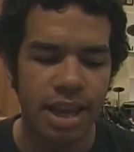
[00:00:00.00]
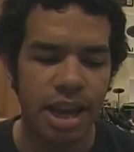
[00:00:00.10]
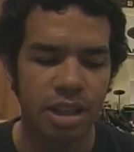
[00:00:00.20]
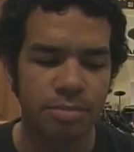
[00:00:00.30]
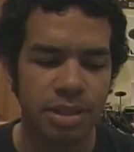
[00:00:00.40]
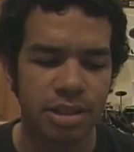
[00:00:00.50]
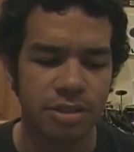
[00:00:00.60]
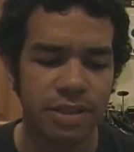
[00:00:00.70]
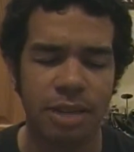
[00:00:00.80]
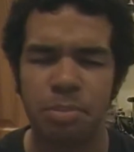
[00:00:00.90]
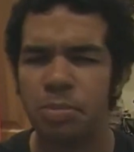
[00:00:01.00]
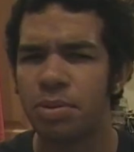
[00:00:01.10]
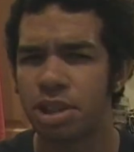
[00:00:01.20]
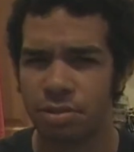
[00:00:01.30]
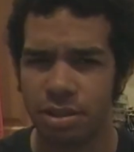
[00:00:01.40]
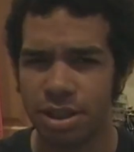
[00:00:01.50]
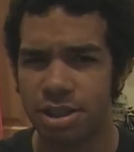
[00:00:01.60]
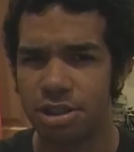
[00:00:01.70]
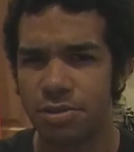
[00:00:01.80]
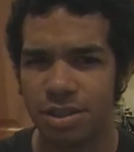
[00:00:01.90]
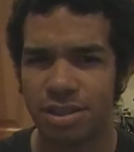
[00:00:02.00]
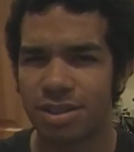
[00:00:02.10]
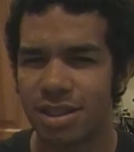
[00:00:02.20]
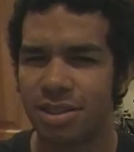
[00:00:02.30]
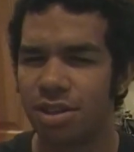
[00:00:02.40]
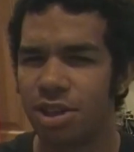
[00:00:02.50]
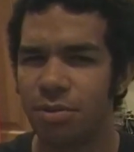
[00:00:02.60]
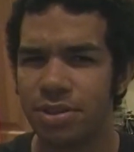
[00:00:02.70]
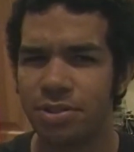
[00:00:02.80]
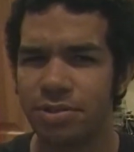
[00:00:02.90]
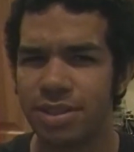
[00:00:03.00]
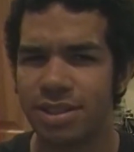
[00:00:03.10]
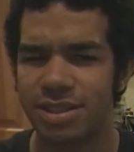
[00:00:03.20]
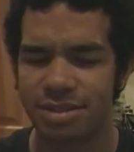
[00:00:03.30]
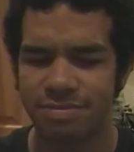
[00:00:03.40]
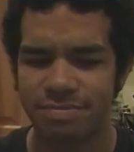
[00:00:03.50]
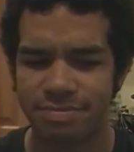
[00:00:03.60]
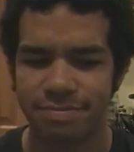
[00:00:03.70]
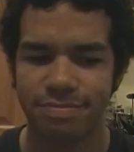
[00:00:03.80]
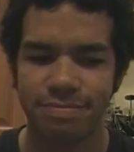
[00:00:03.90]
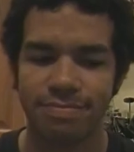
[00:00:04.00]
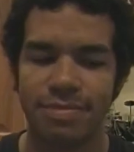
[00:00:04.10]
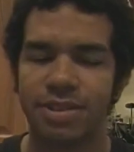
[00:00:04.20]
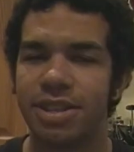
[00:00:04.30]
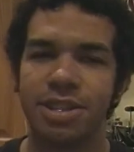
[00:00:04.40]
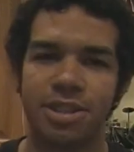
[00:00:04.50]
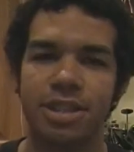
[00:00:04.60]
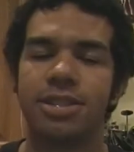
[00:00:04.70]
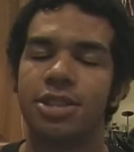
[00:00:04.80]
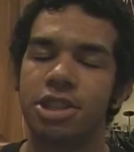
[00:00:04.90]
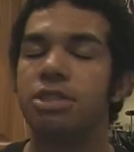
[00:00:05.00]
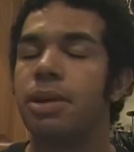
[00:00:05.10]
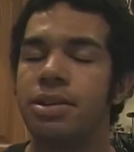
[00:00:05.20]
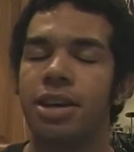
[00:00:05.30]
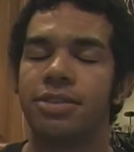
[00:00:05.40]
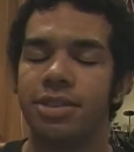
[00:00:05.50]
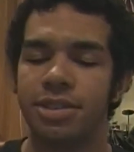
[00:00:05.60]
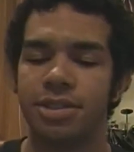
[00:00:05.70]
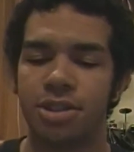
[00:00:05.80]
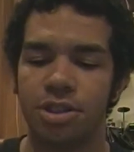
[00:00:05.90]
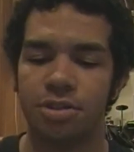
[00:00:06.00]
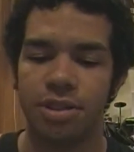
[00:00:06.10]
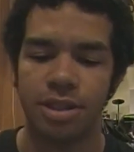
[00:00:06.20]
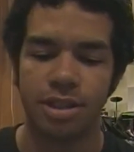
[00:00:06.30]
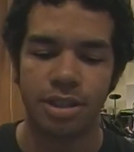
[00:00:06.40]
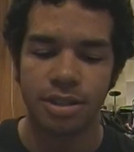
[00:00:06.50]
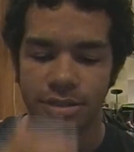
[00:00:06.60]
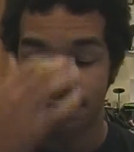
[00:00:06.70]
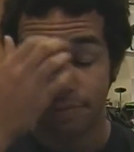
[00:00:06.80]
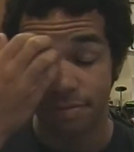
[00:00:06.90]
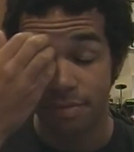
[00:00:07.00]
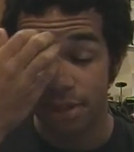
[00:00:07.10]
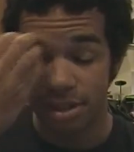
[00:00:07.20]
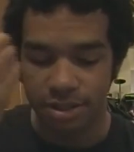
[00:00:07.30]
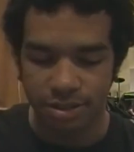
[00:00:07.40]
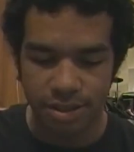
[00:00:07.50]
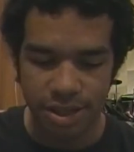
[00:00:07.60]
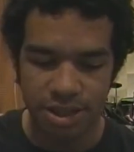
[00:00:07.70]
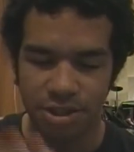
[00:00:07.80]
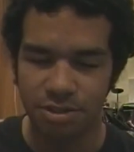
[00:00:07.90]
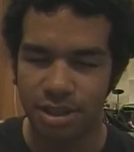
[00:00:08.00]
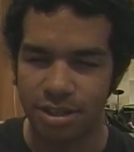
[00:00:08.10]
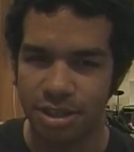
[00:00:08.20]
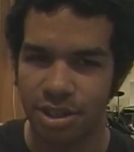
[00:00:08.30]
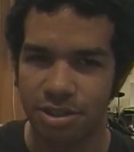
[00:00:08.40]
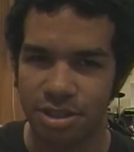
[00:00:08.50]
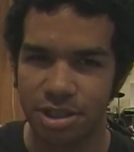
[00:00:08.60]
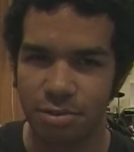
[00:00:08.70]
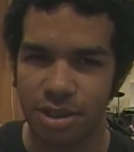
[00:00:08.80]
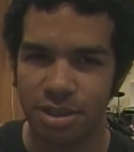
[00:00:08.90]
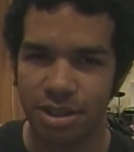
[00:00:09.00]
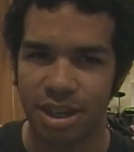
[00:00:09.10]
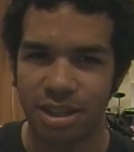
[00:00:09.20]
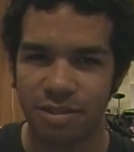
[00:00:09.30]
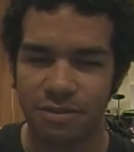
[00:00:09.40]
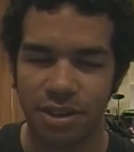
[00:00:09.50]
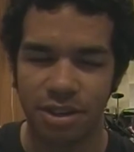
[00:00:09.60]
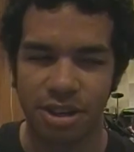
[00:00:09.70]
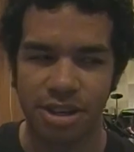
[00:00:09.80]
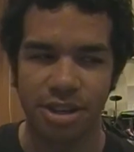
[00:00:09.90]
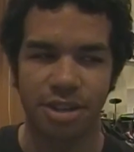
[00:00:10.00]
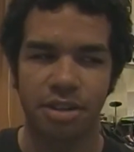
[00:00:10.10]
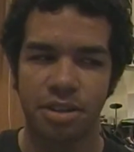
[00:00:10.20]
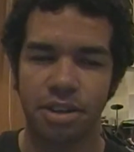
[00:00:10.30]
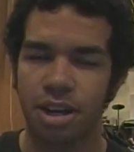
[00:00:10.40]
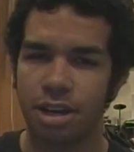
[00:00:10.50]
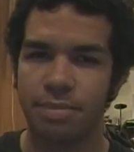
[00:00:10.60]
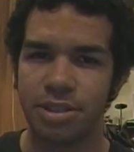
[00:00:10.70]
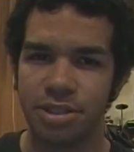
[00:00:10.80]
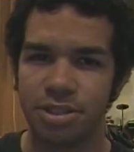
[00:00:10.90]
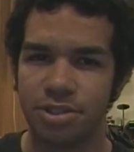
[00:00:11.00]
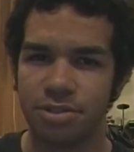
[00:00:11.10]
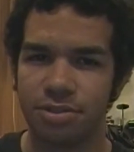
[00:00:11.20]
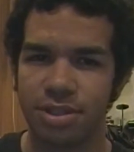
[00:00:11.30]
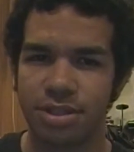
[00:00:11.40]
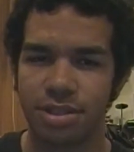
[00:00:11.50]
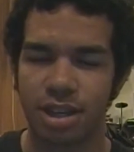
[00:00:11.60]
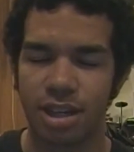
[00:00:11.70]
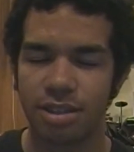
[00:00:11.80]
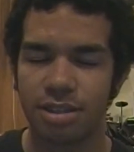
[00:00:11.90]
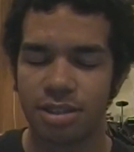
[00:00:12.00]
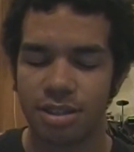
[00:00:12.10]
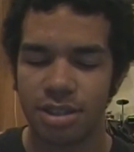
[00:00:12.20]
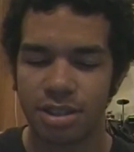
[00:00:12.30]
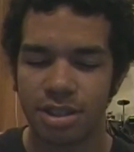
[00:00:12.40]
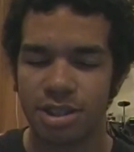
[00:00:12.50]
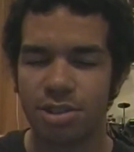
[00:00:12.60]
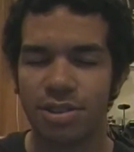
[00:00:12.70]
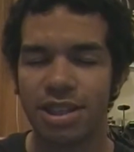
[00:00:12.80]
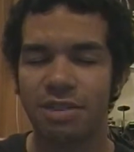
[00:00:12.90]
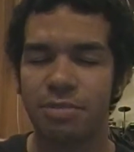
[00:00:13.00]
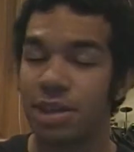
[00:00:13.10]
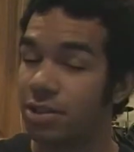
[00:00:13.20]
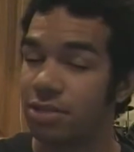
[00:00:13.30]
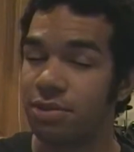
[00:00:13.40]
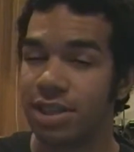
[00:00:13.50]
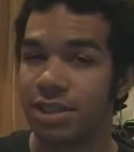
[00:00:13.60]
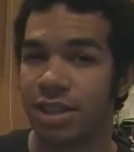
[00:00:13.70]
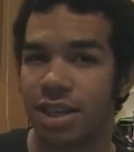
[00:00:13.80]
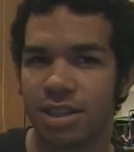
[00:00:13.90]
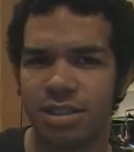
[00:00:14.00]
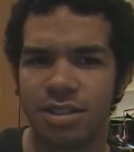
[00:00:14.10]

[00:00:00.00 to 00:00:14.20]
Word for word: that element of that people can relate to it that they're going through this, but the issue it's a show about nothing, and so the issues like the characters deal with are kind of very common issues, and so I think everybody else can relate to that